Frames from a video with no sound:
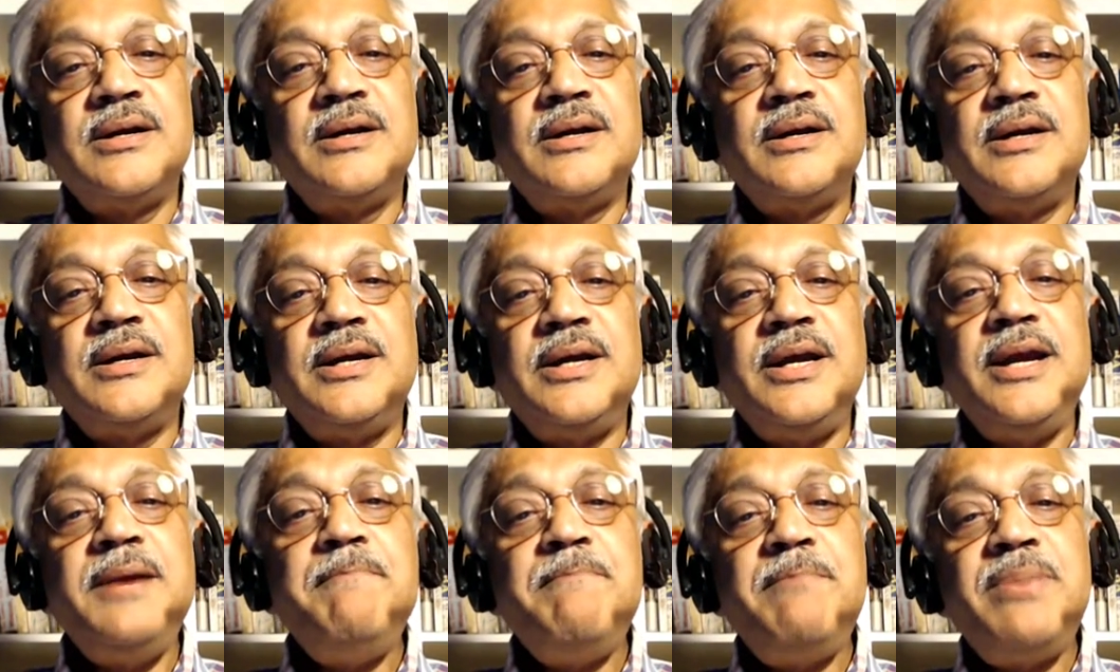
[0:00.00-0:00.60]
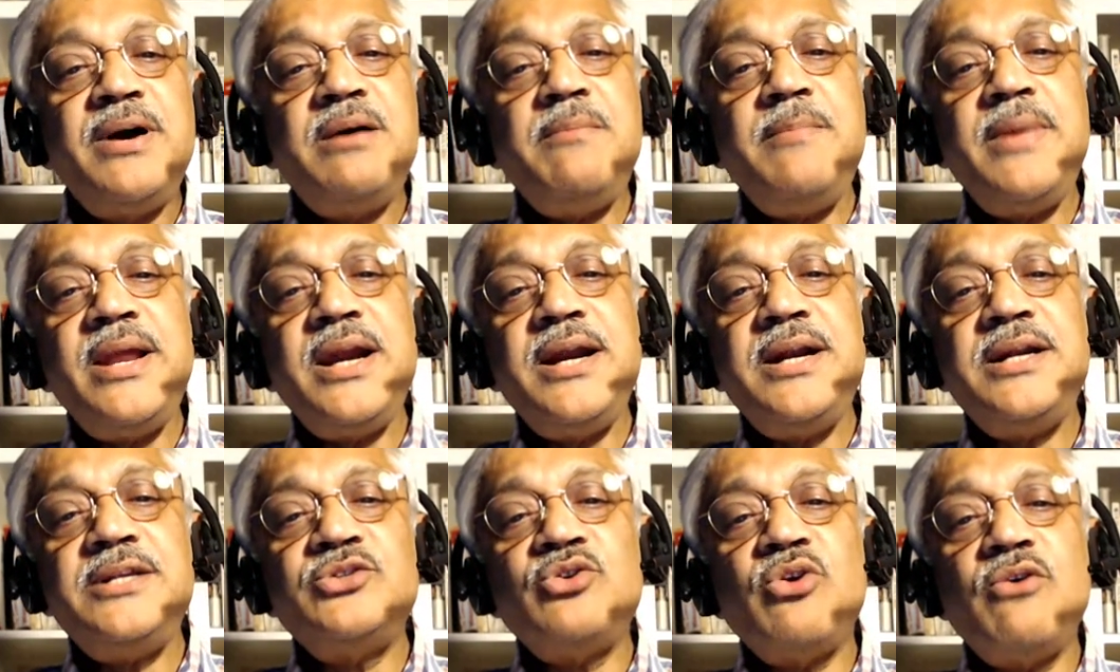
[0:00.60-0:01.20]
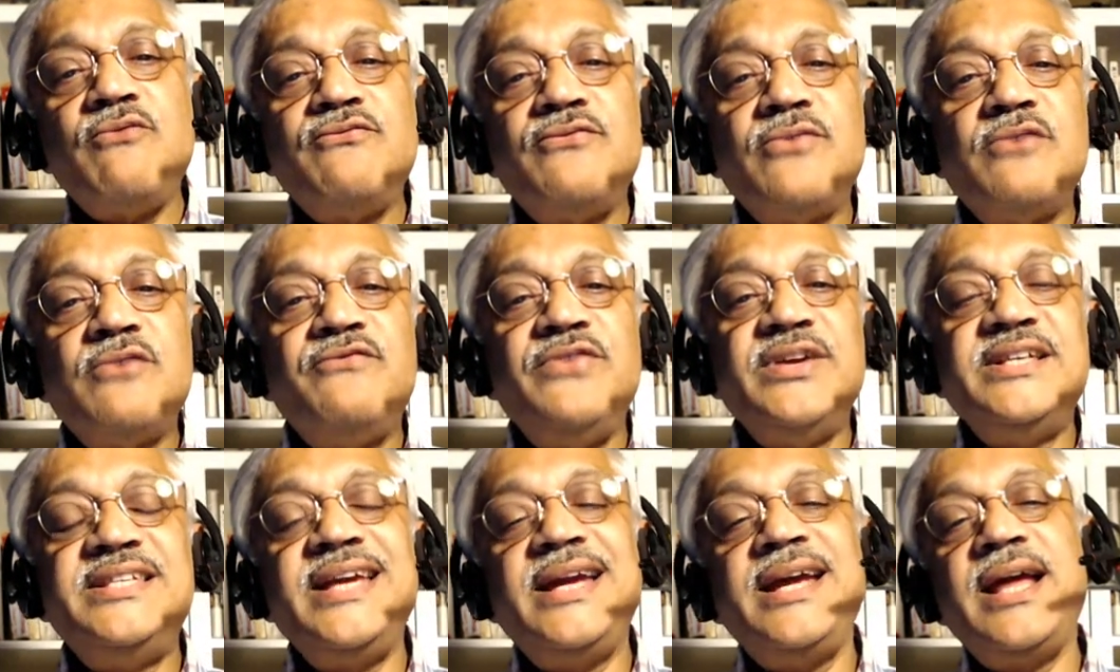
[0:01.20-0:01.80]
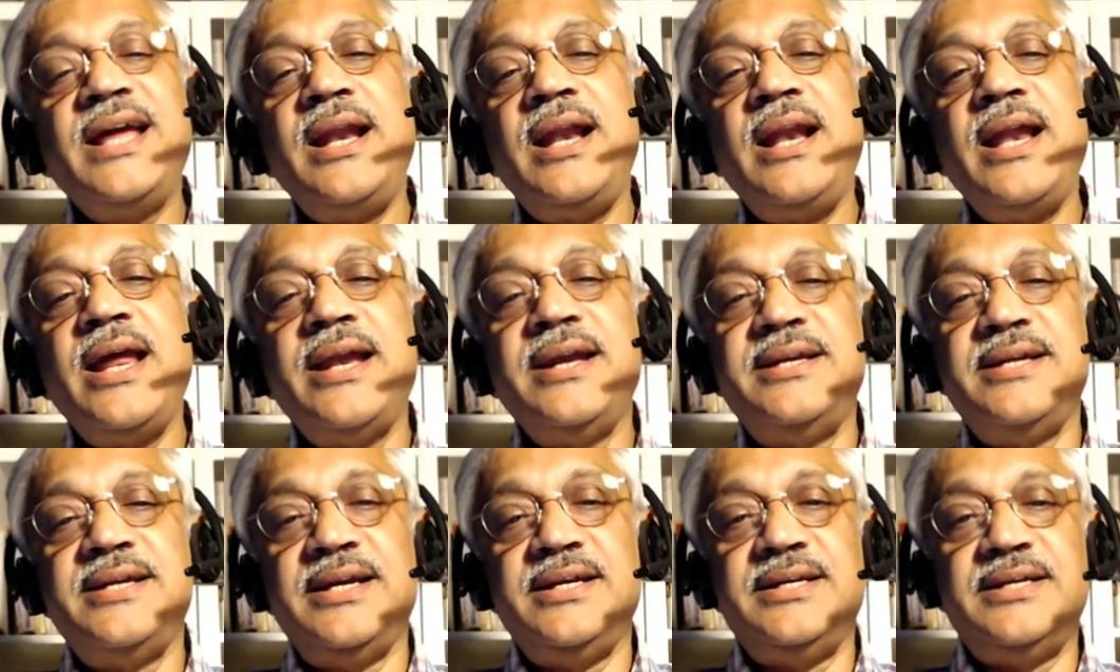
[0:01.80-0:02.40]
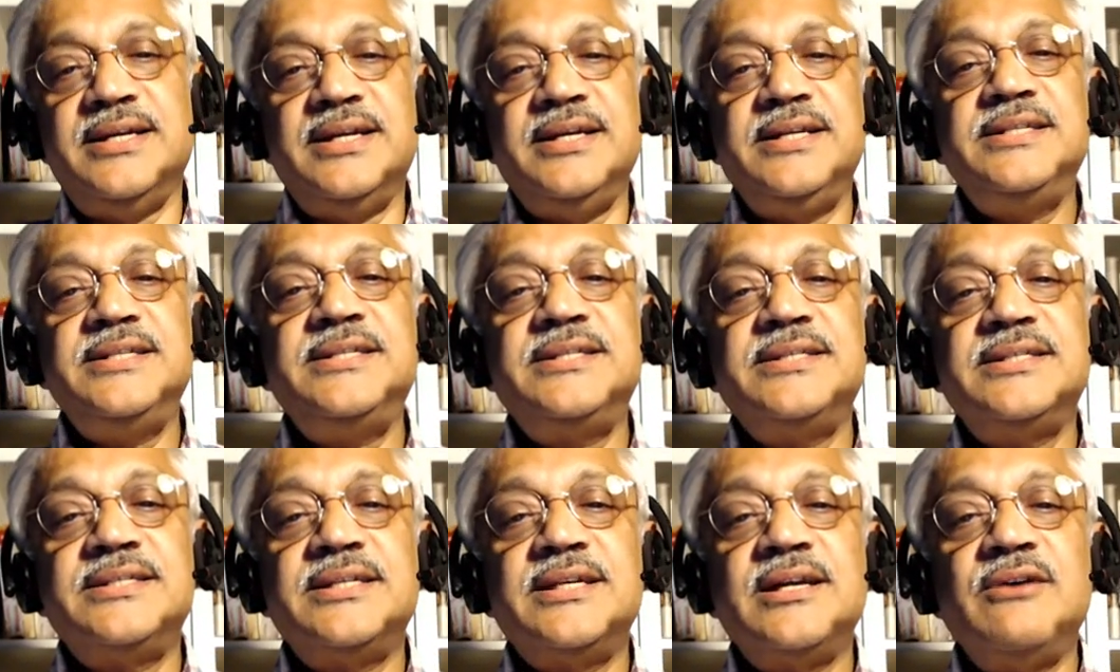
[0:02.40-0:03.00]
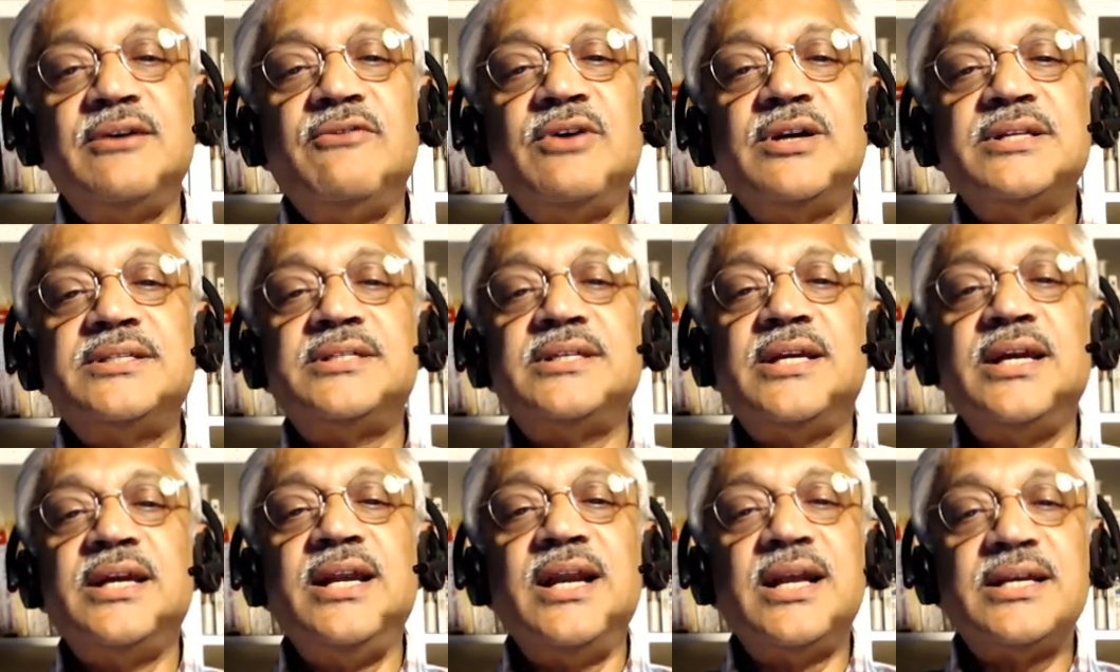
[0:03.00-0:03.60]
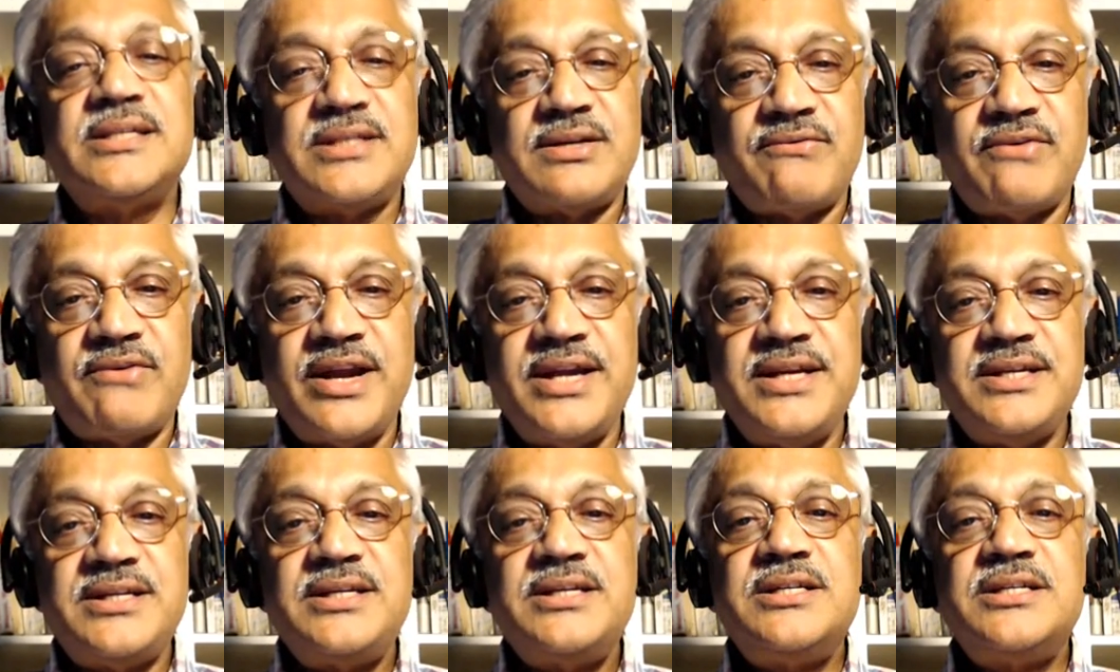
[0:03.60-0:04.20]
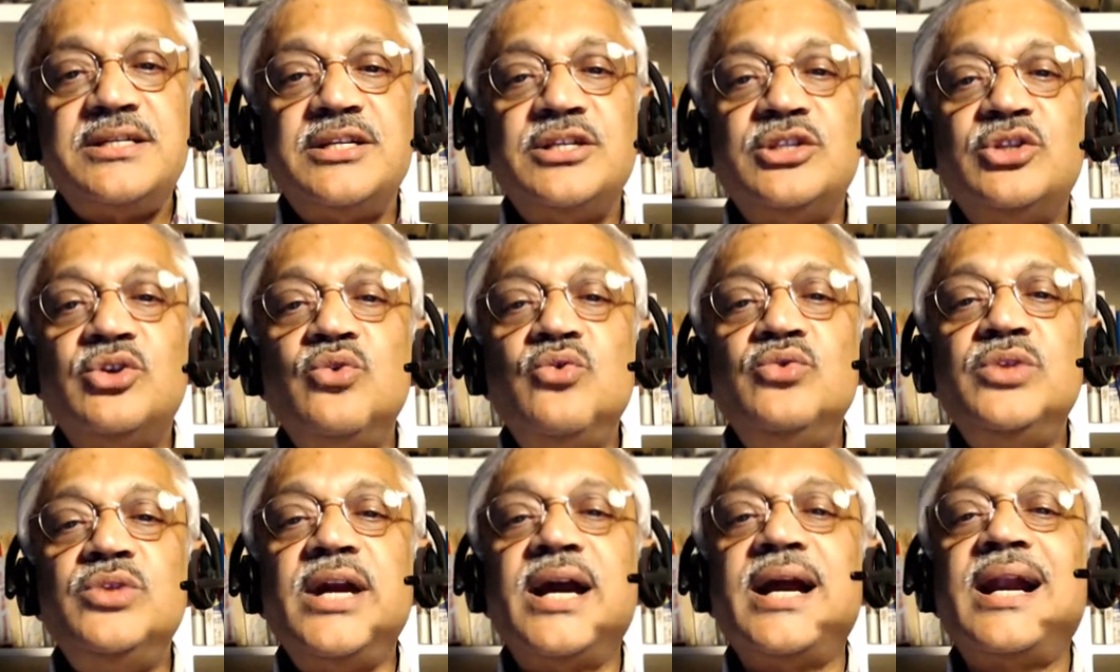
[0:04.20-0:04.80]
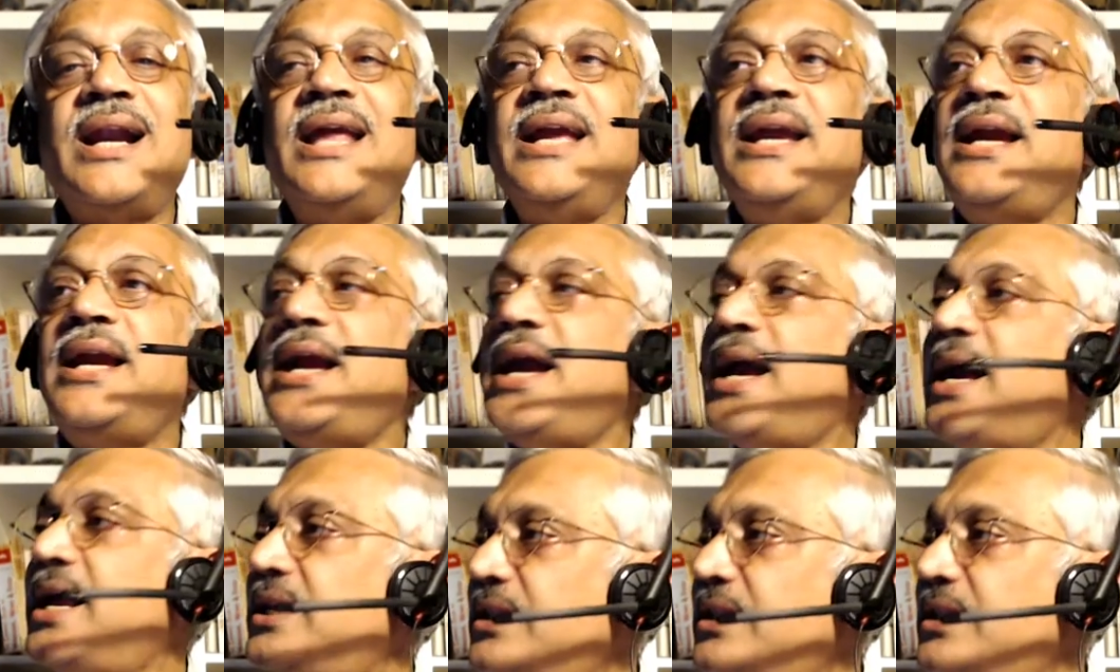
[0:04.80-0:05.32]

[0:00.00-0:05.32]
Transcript: Impermanence of physical entities was illustrated through the clay and the